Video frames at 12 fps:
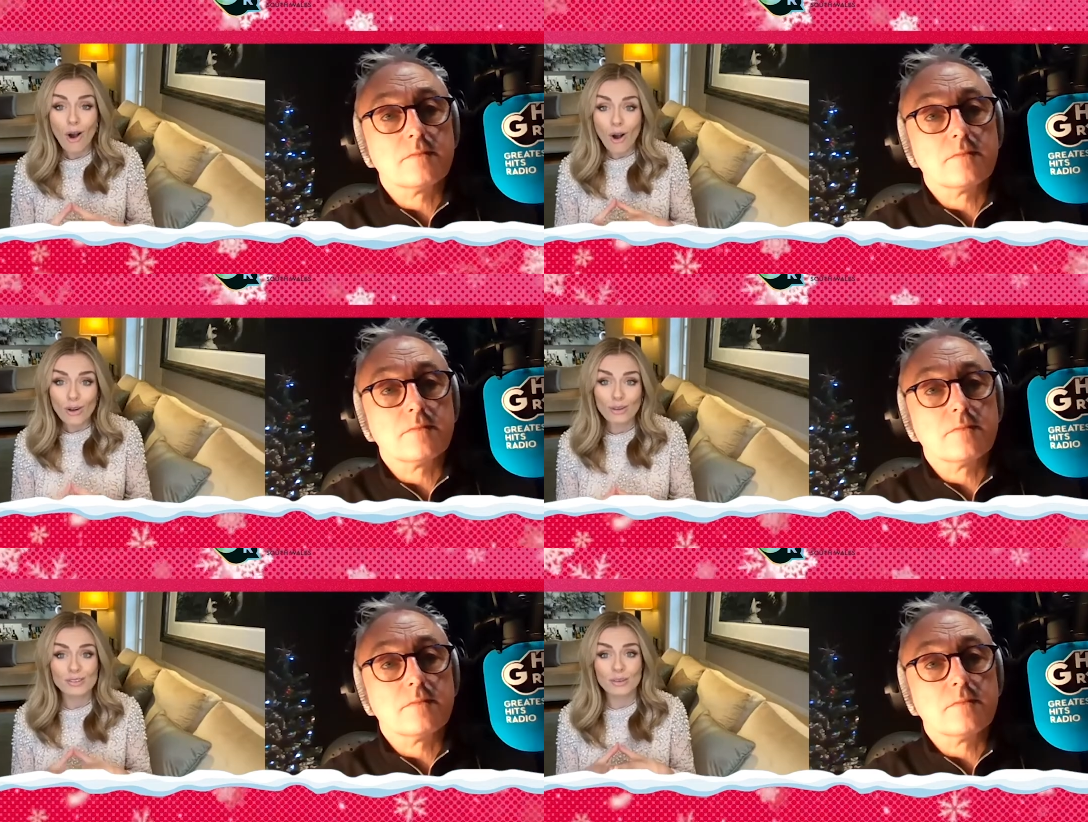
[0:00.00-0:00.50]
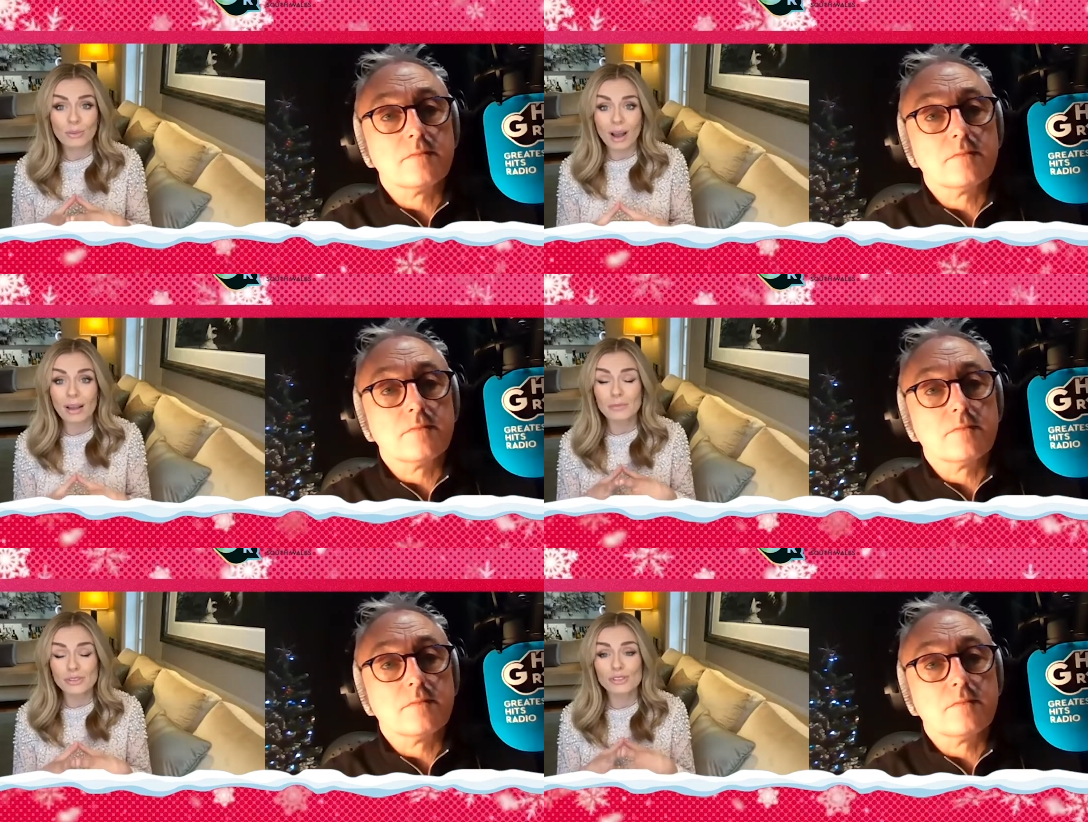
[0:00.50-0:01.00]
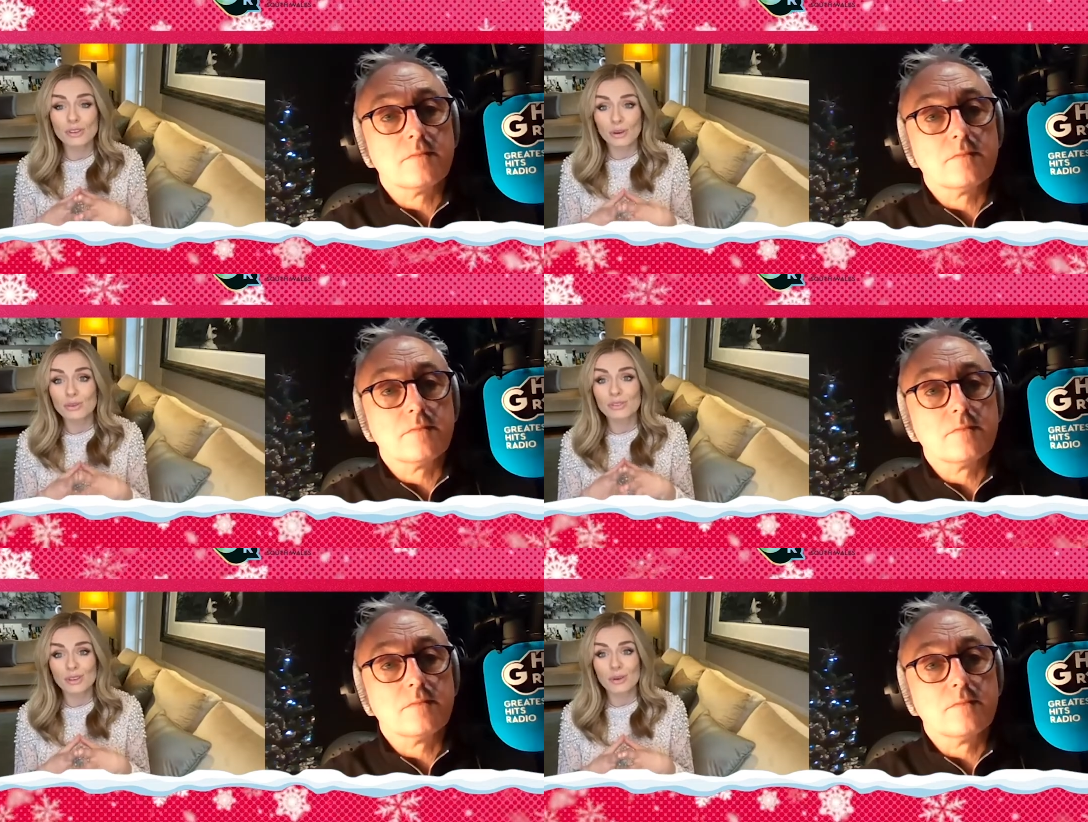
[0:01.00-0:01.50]
Speaker 1: also what i'm
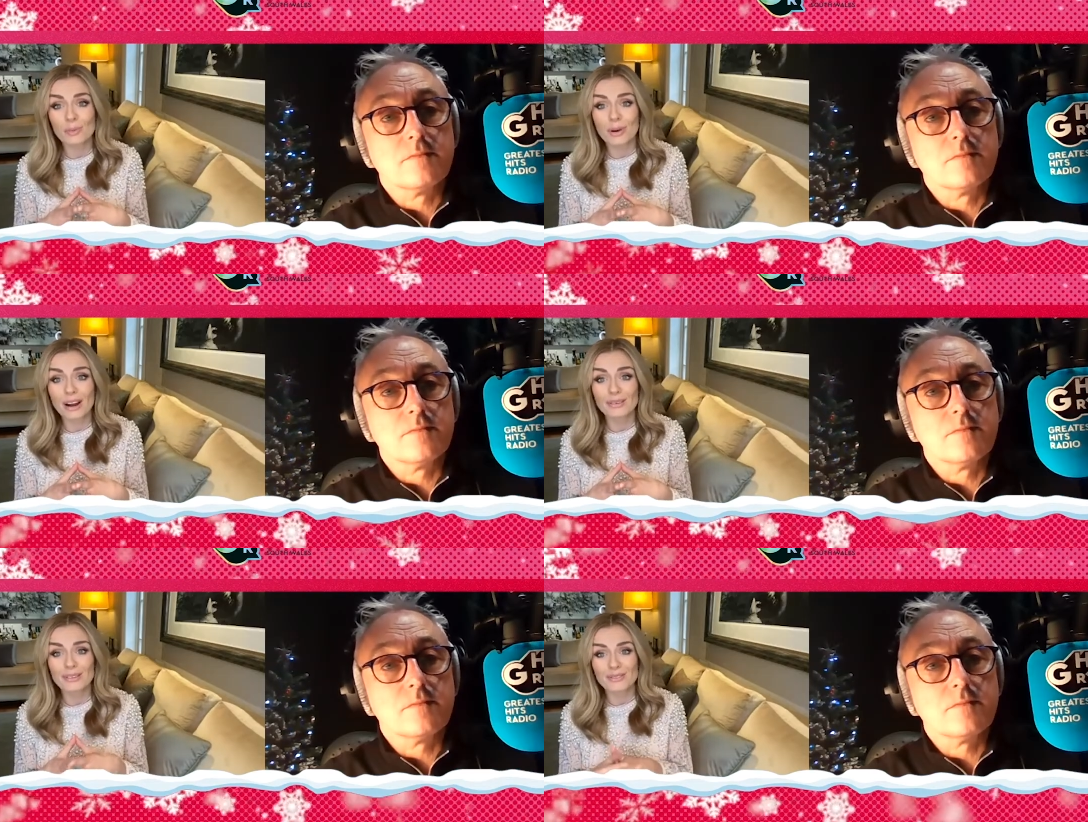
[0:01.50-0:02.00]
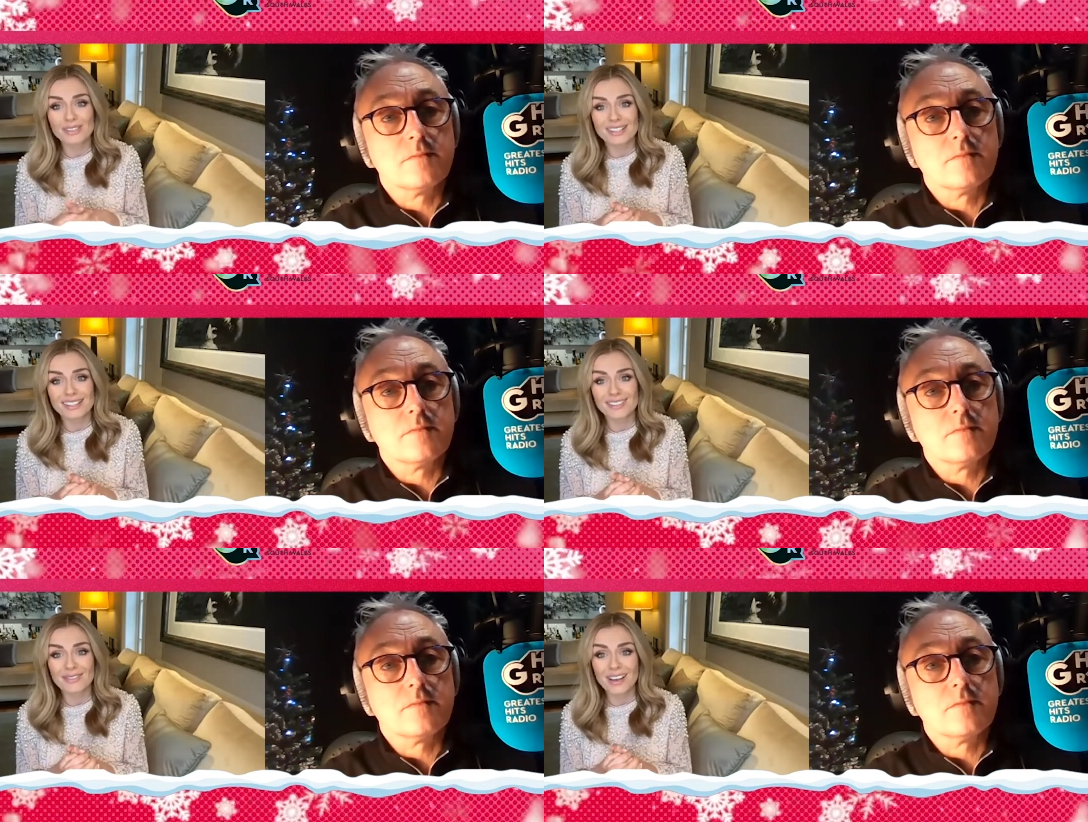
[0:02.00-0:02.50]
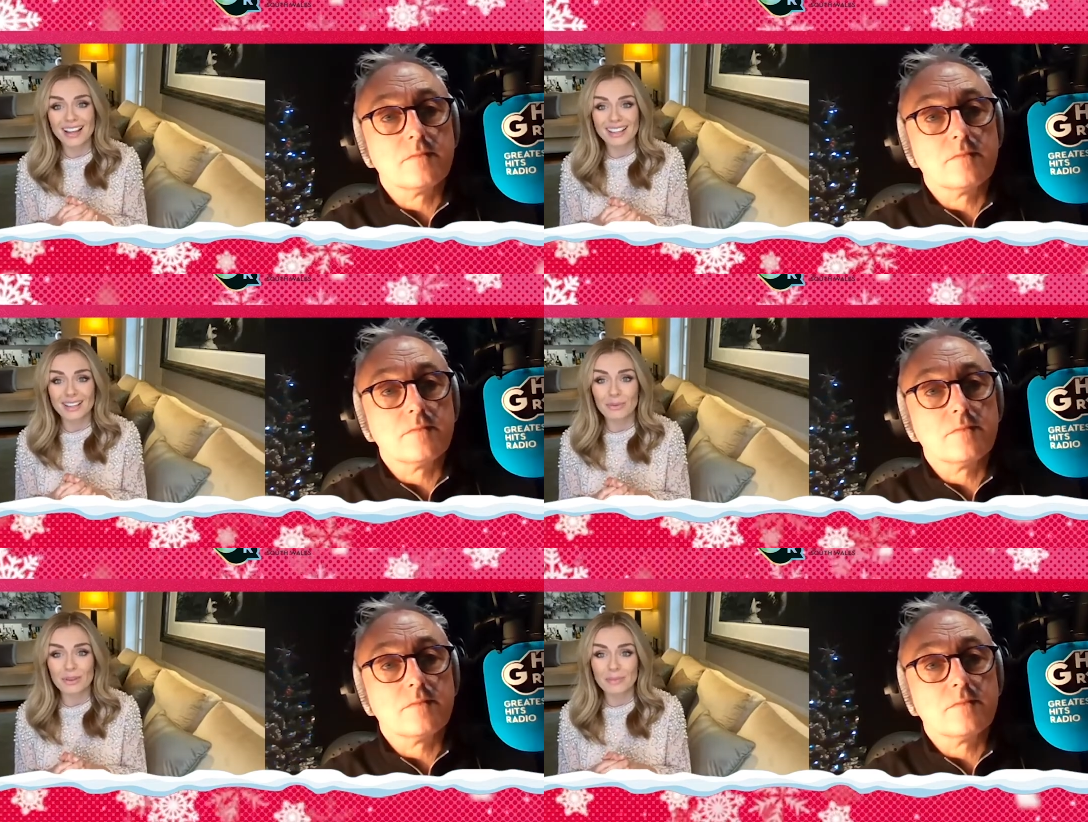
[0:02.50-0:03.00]
so so proud of is the fact
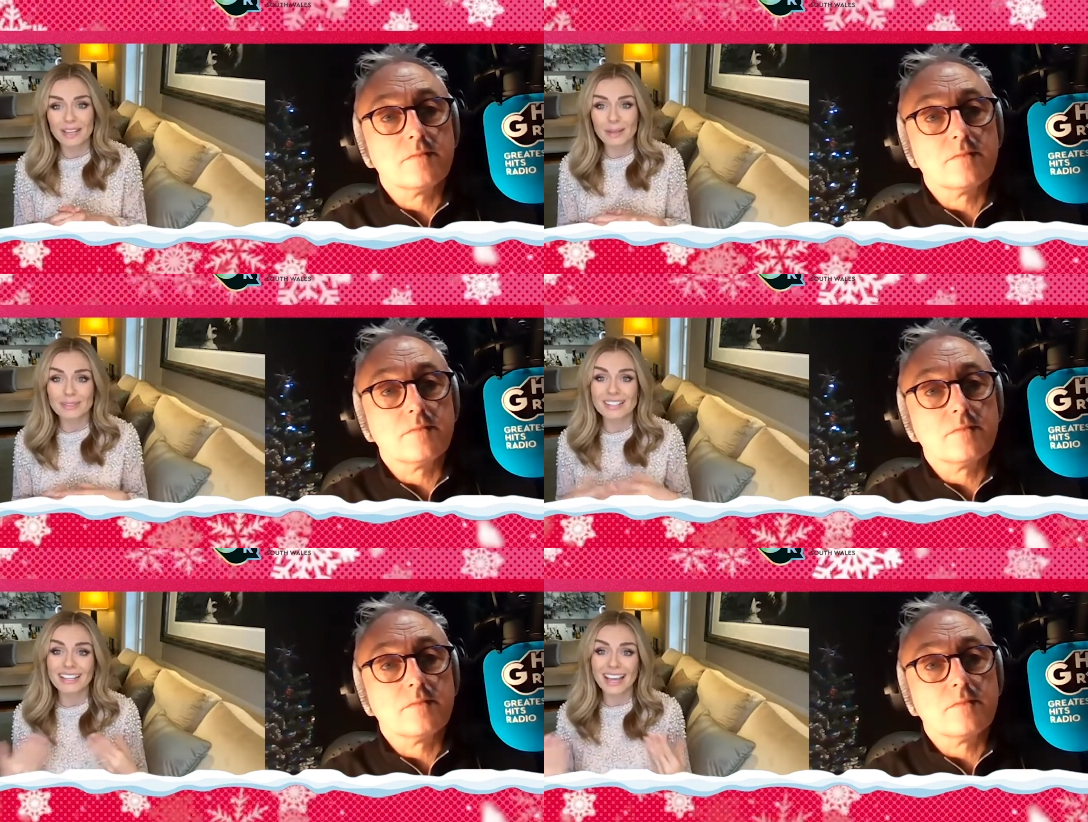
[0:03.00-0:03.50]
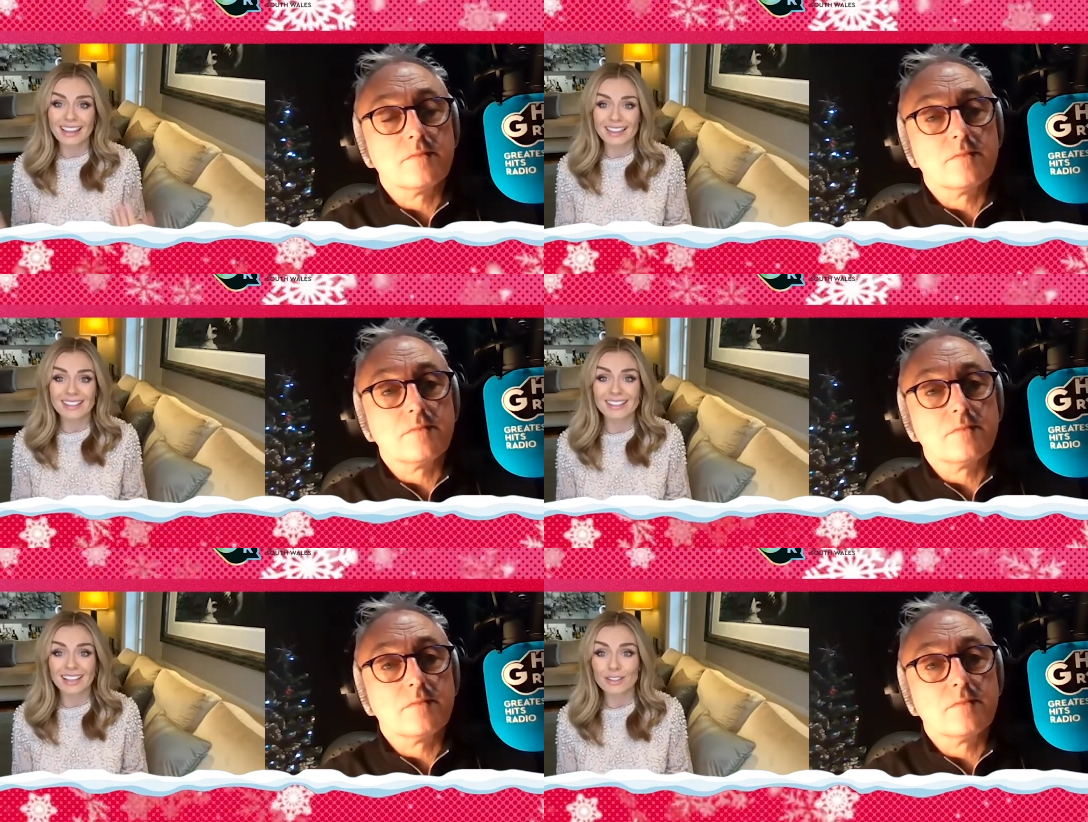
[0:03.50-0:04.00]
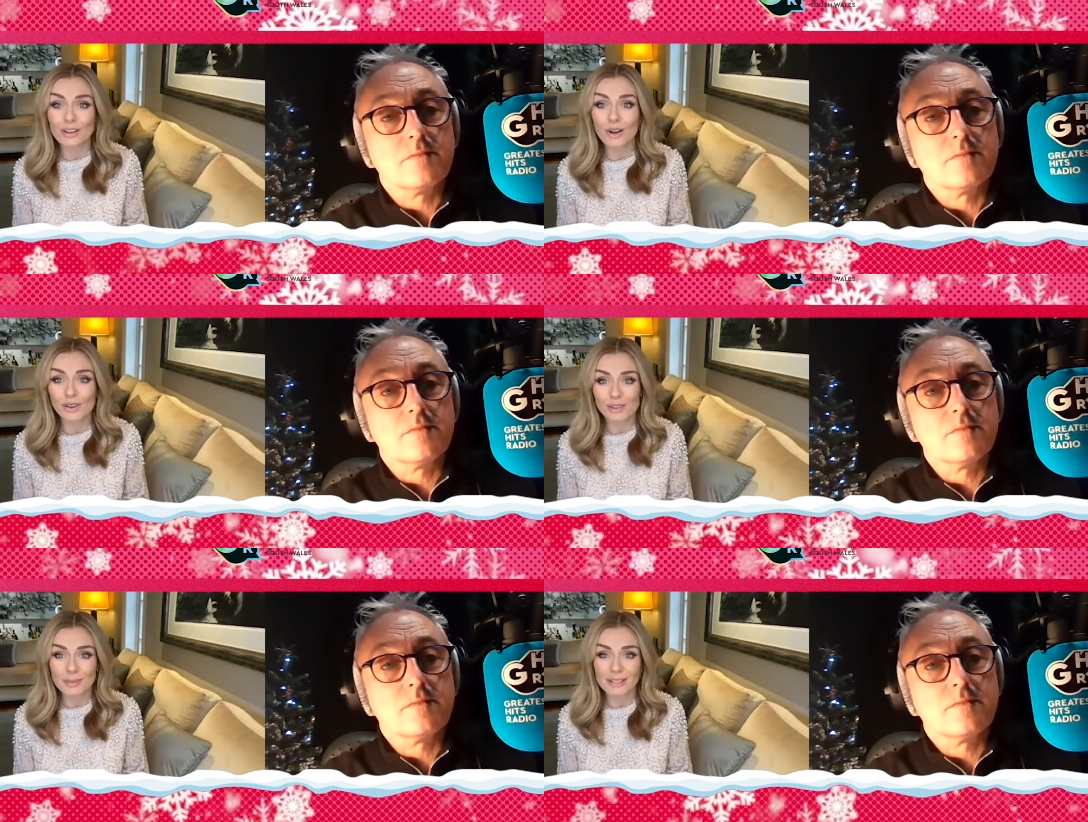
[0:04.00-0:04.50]
that we've been able to get this into
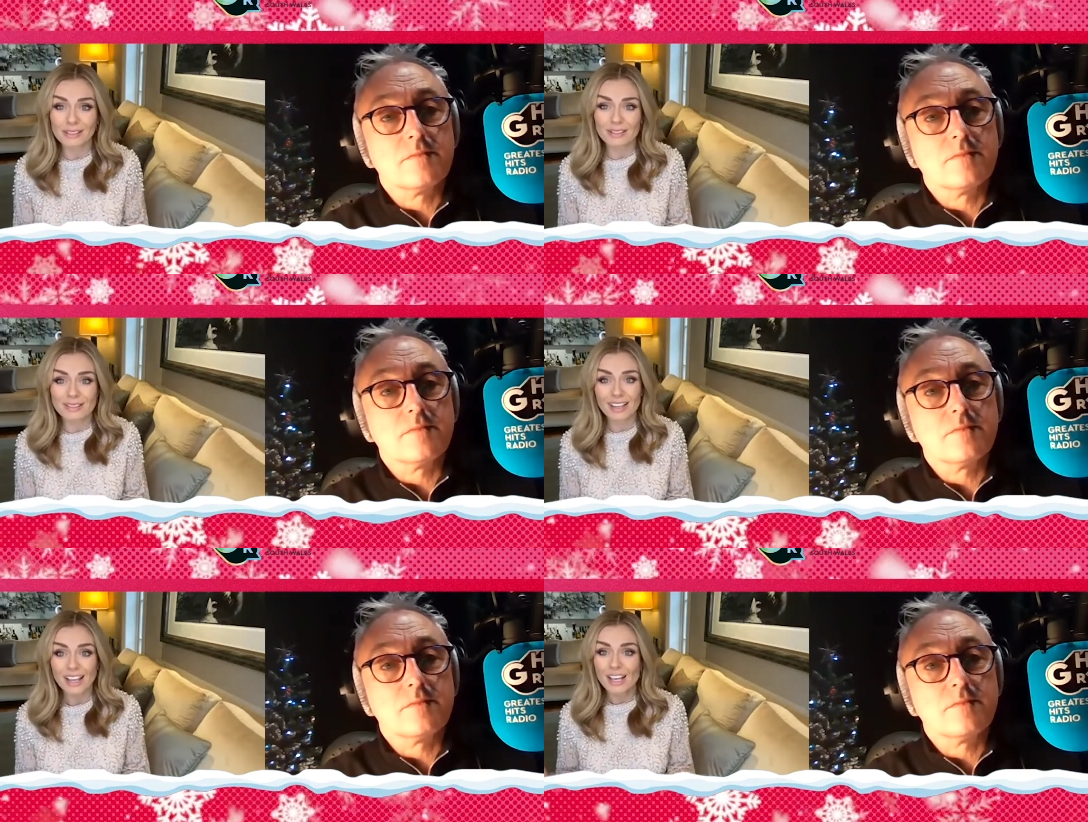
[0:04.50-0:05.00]
hospitals